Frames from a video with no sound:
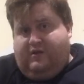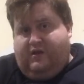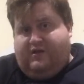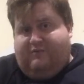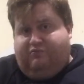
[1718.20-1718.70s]

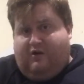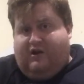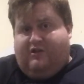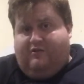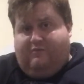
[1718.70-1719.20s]
is
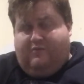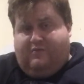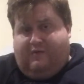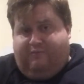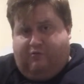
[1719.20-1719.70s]

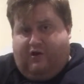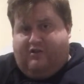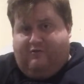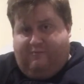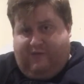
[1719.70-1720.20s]

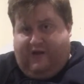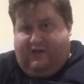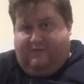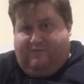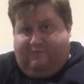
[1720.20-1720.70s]

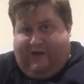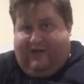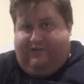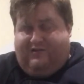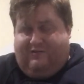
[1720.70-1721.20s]
approximately
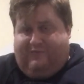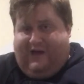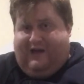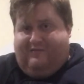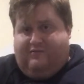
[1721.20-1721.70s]

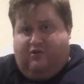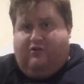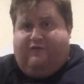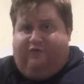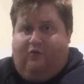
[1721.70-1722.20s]
about
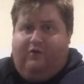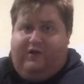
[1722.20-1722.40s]
2 to 4